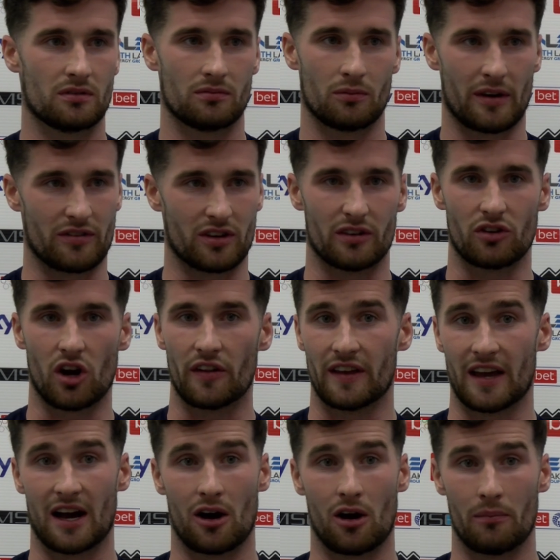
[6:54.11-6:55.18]
whether you've got
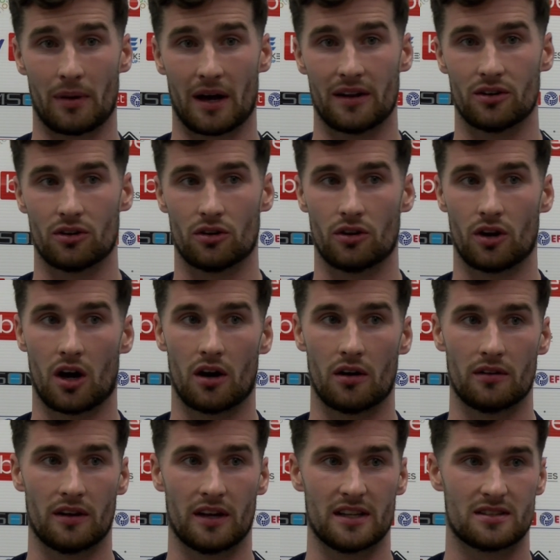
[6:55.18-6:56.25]
the armband or
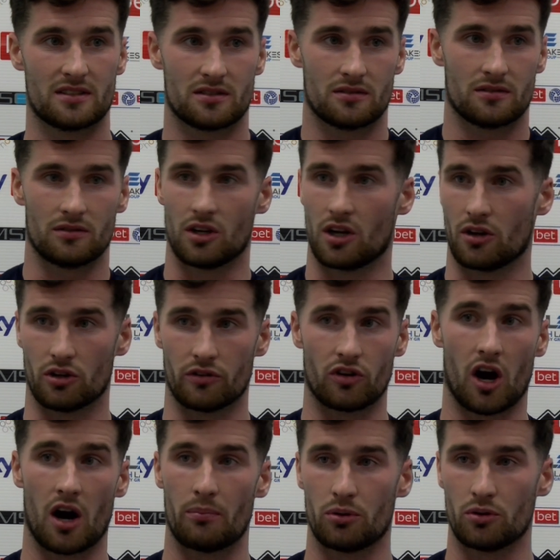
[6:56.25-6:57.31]
not, it's, you know, you've
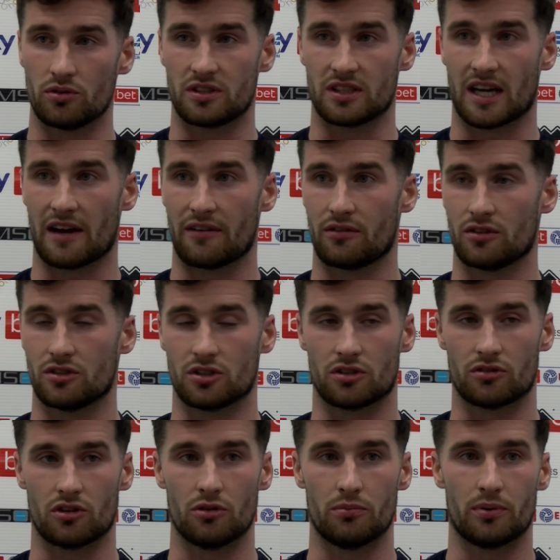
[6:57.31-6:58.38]
got to pull together as a
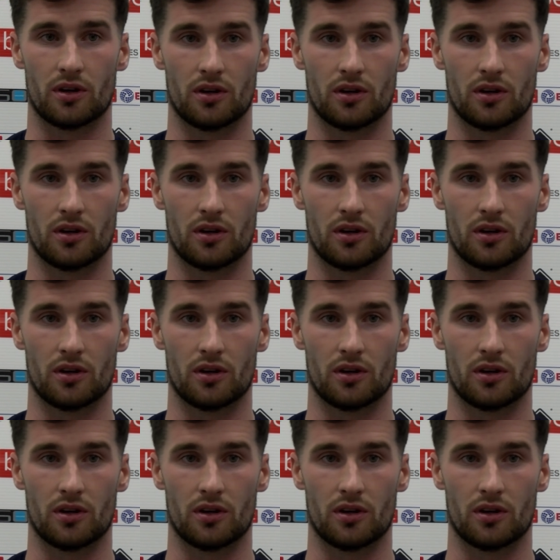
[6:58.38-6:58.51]
group.